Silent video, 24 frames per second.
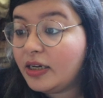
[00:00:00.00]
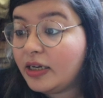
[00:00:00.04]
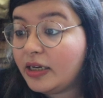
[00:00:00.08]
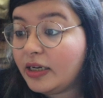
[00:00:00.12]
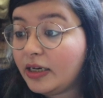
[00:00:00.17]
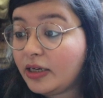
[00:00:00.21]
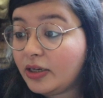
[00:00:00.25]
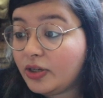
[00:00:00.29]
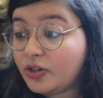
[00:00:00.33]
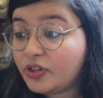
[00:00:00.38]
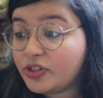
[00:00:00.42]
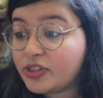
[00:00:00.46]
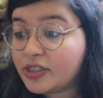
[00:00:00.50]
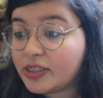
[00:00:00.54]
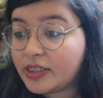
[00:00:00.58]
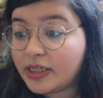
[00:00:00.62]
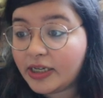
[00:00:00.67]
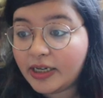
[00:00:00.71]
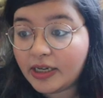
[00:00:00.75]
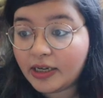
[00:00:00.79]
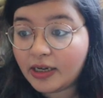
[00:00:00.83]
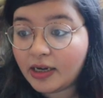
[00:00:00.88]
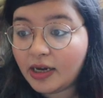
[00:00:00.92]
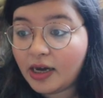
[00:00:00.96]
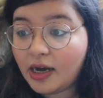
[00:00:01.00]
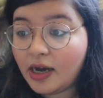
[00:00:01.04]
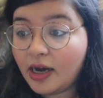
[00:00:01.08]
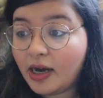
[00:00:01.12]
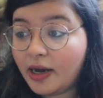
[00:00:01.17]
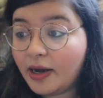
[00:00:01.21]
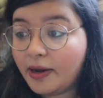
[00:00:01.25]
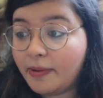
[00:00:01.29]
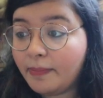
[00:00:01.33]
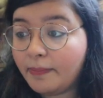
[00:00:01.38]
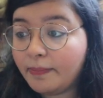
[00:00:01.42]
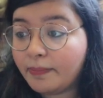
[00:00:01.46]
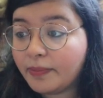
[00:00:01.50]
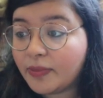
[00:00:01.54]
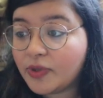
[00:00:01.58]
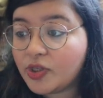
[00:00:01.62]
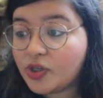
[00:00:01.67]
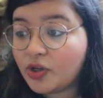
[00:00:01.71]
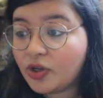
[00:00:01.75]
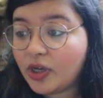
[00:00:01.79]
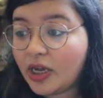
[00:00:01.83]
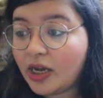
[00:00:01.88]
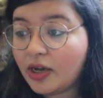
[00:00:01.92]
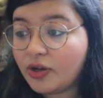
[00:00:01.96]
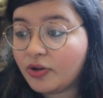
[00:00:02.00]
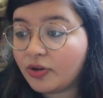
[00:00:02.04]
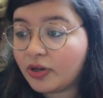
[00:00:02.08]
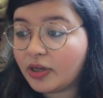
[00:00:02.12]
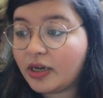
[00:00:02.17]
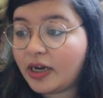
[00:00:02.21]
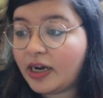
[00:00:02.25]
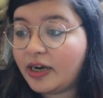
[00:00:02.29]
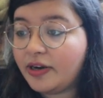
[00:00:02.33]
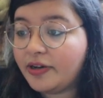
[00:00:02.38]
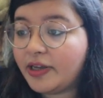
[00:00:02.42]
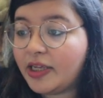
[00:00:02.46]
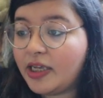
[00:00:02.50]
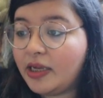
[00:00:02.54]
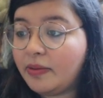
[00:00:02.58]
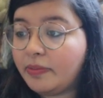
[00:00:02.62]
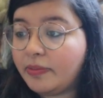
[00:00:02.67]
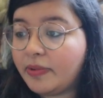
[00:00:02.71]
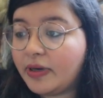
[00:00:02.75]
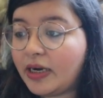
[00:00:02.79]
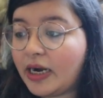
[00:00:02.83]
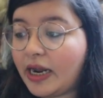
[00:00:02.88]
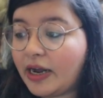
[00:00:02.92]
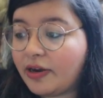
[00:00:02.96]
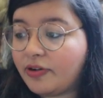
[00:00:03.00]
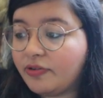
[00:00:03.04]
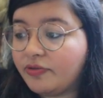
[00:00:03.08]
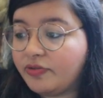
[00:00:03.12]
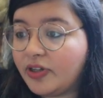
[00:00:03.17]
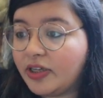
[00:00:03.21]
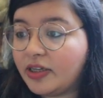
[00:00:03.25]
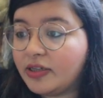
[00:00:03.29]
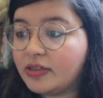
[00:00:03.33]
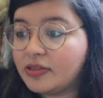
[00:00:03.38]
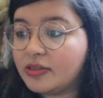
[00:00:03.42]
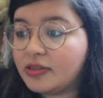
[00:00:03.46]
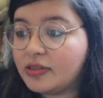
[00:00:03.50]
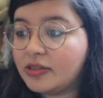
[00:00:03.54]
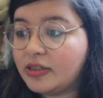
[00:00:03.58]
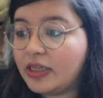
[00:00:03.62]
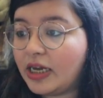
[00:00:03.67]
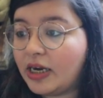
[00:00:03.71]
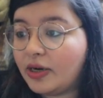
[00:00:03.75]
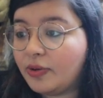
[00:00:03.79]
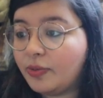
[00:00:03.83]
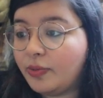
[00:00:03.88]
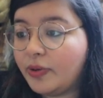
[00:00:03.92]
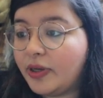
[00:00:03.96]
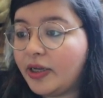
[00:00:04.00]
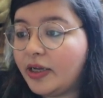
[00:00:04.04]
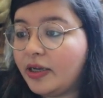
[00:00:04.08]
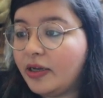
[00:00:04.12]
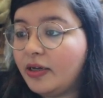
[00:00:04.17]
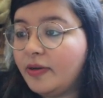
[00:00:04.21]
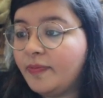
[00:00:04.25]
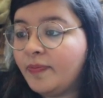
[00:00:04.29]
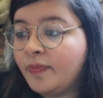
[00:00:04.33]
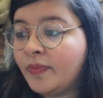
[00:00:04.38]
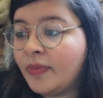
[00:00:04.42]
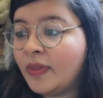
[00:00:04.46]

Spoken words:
interesting. So yeah, you can kind of keep track of things that way.